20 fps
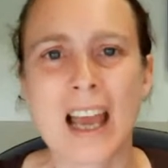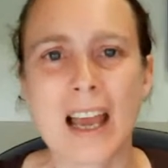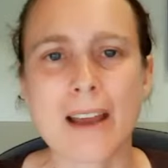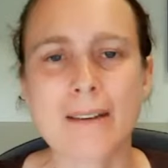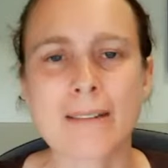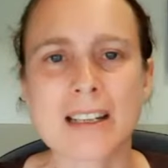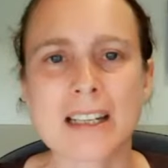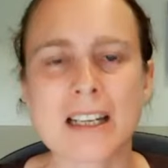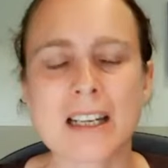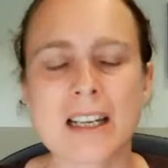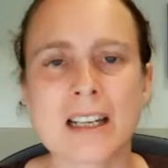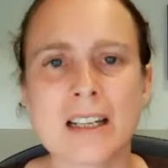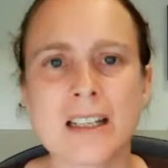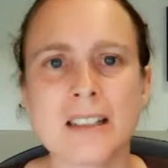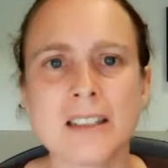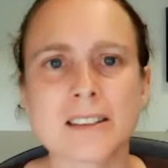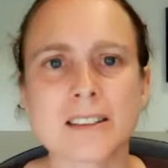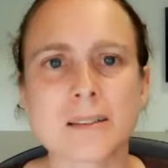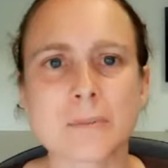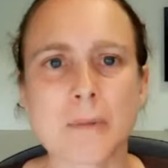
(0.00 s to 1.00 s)
I mean,
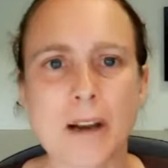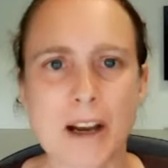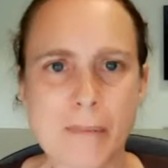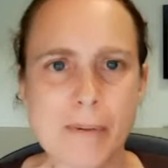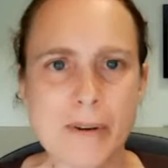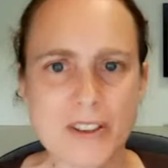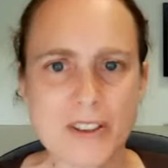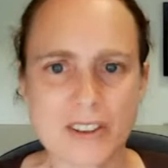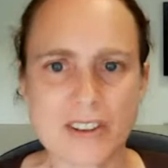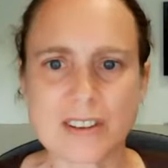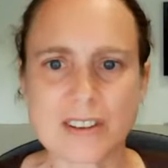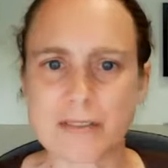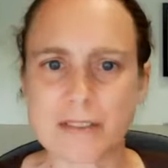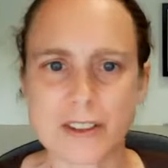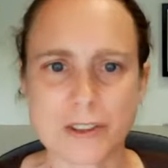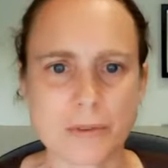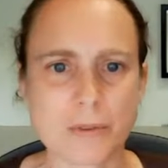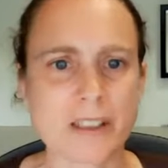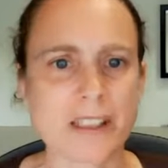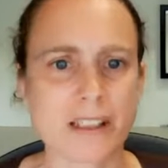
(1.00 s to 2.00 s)
so Mariposas, it
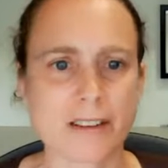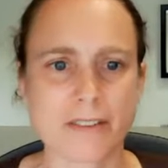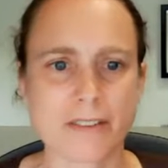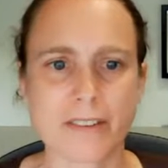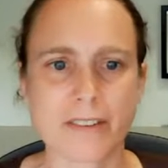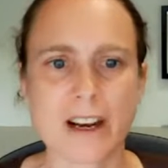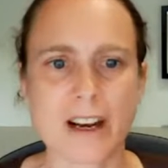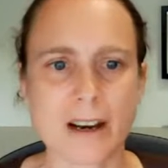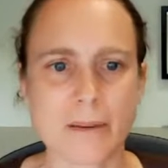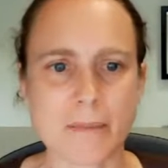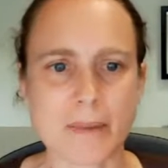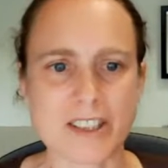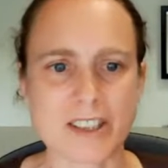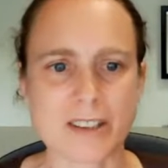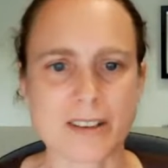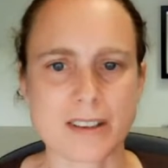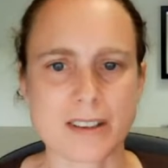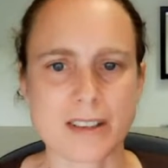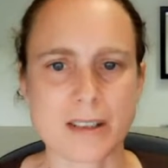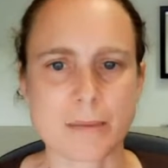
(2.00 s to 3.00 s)
was really very
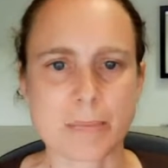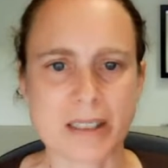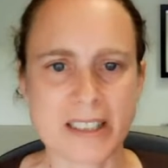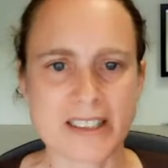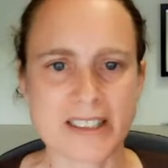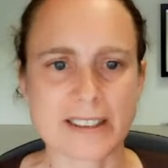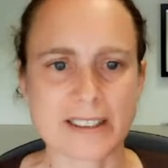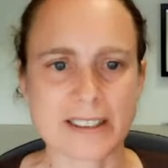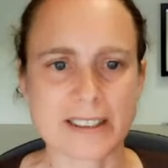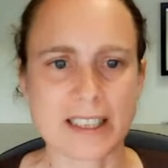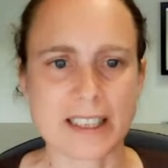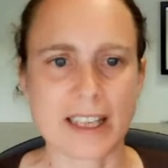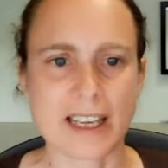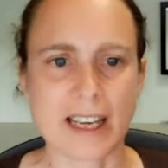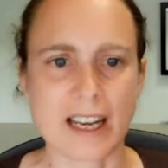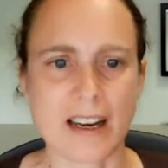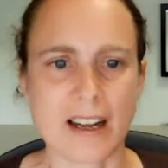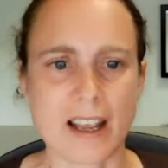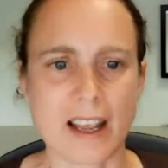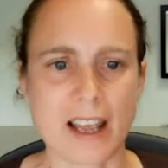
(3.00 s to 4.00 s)
much the
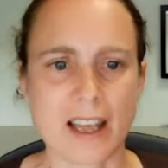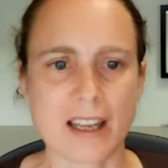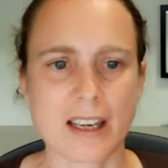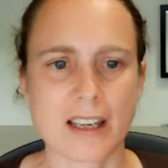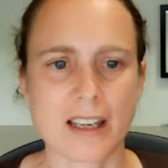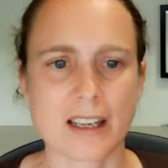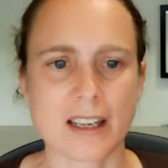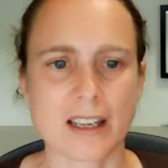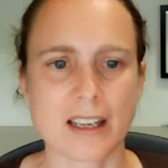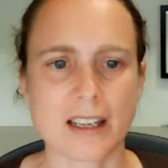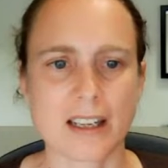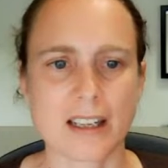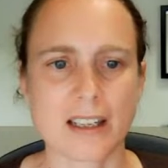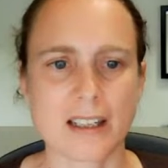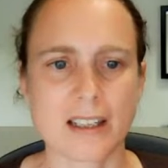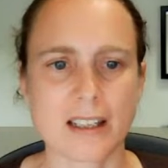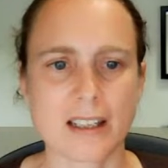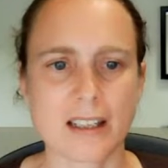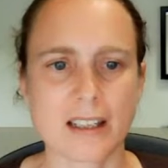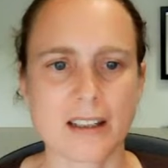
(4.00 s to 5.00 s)
playtesting, and
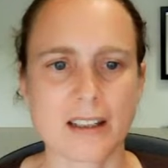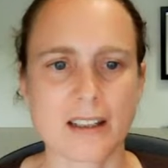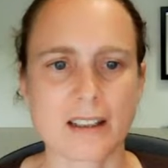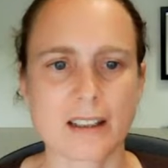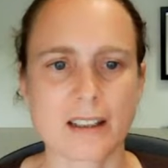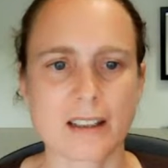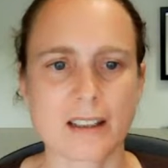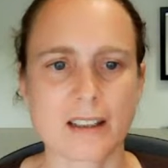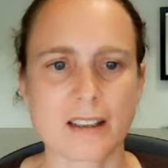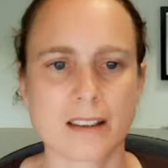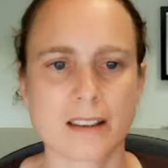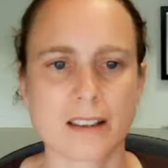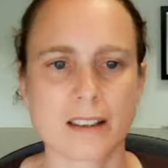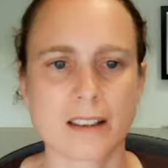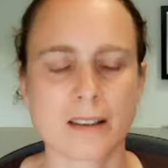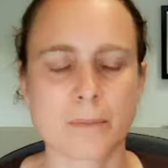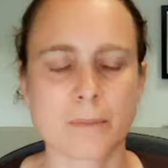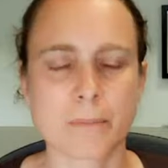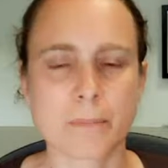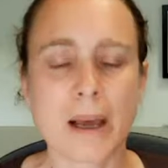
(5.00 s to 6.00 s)

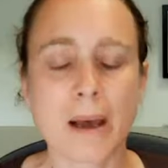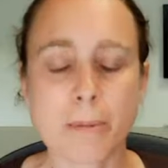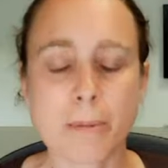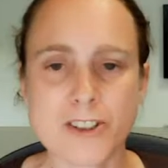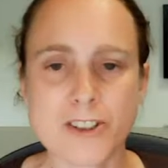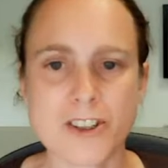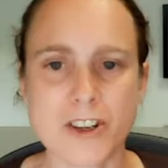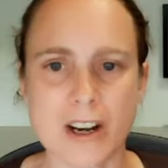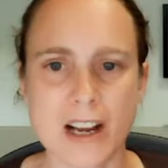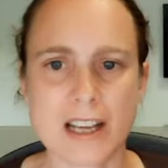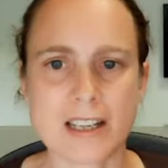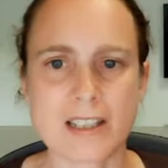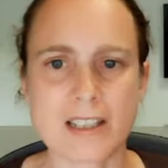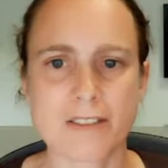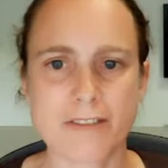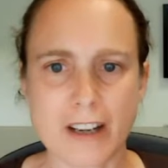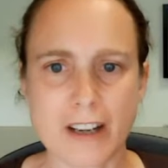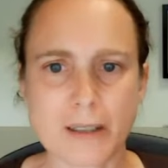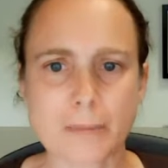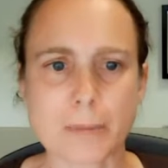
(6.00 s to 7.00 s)
the publisher had
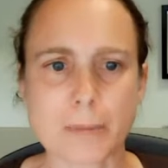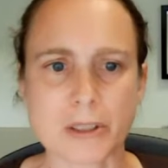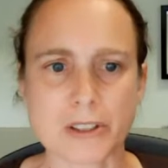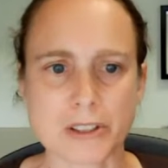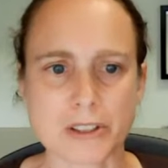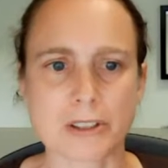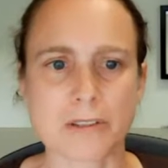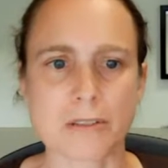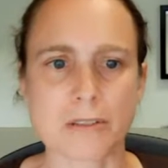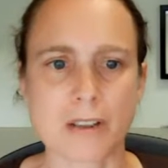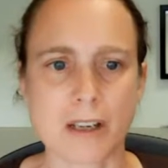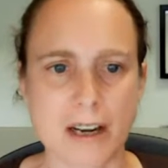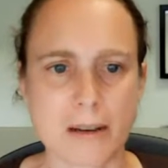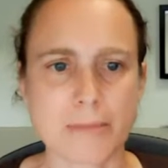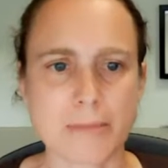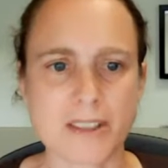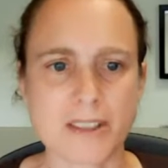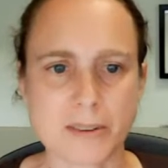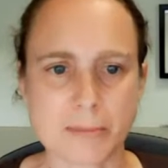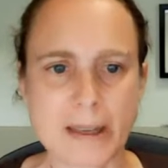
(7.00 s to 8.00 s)
developers who were
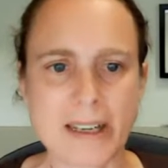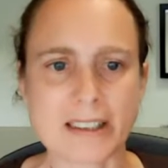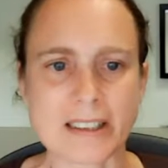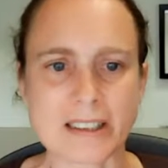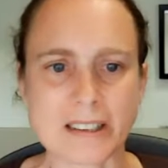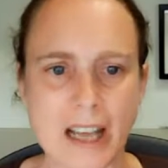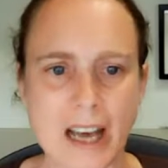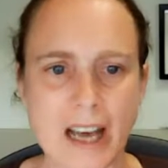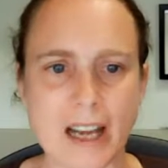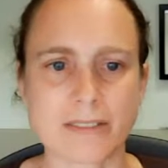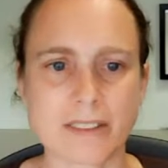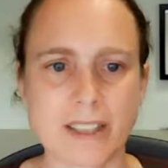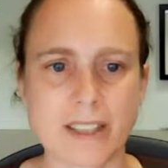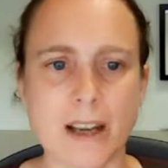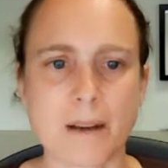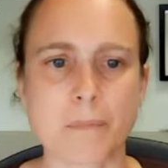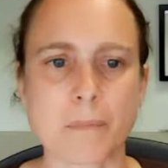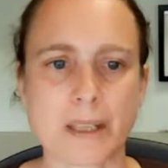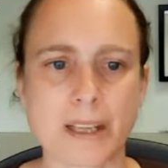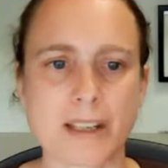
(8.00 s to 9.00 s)
able to spend a lot of
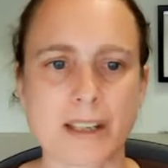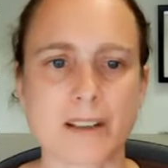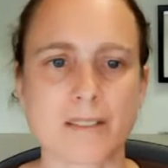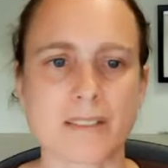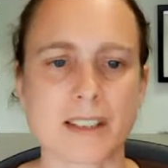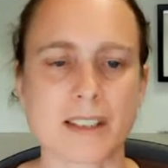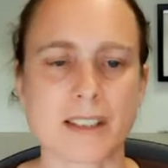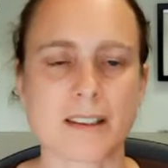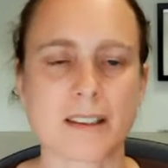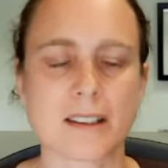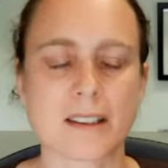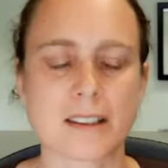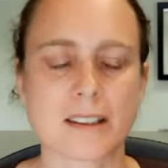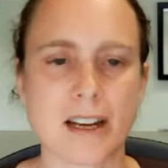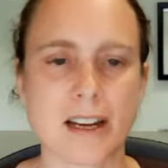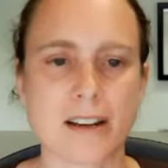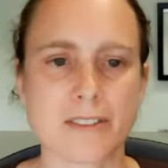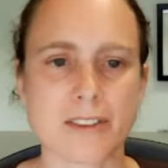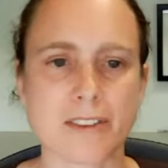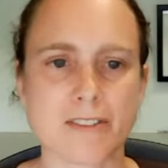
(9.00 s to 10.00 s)
time playing with a
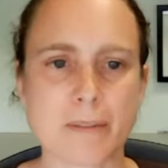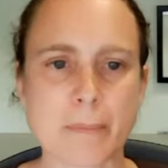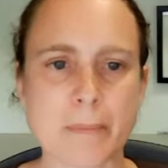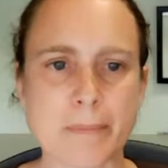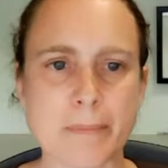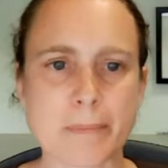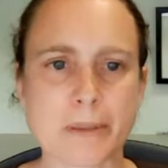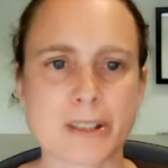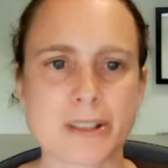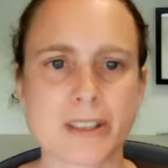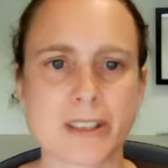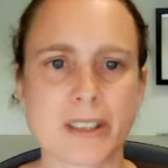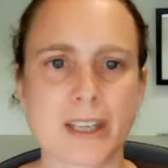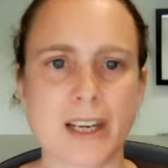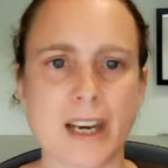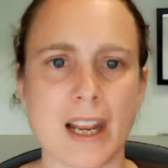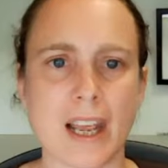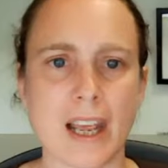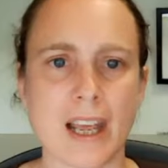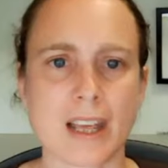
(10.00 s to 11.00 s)
lot of different
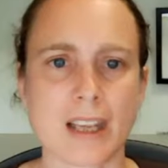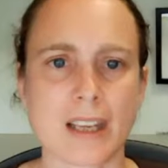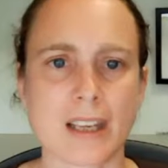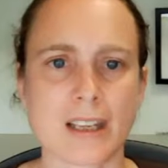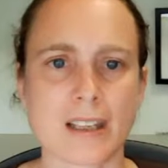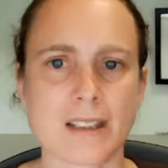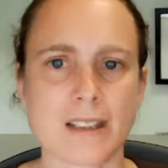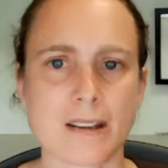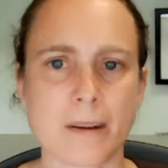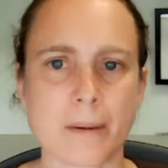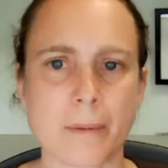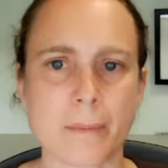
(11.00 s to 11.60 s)
people, and